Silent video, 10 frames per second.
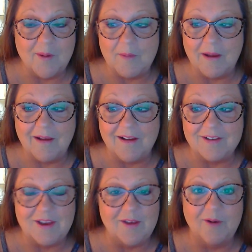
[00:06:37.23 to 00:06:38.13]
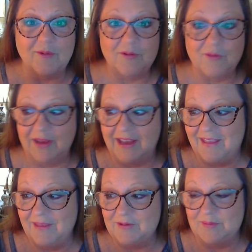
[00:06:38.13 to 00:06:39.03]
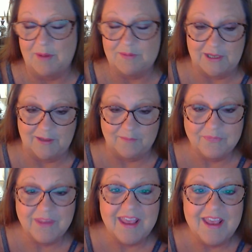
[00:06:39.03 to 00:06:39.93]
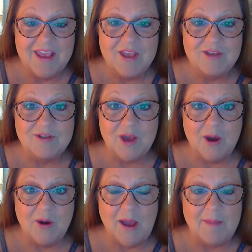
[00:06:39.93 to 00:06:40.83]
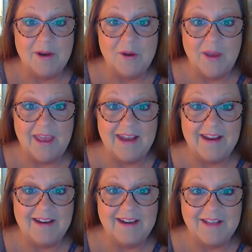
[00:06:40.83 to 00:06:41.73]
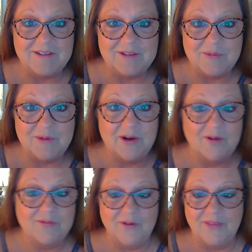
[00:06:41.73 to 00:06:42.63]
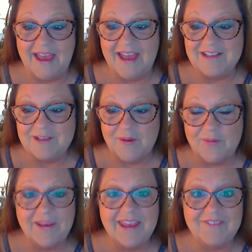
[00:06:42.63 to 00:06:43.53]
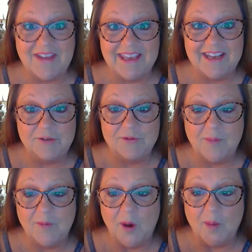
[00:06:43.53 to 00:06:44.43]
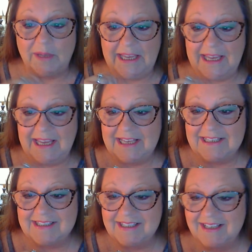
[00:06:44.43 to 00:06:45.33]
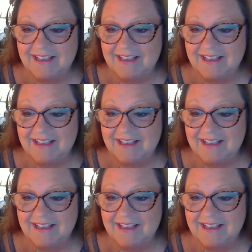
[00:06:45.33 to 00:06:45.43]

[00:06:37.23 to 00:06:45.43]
Oh my gosh, I always forget. I think it was a bombshell. So I'm gonna go ahead and announce the winner for that. So if I can get a drum roll, please.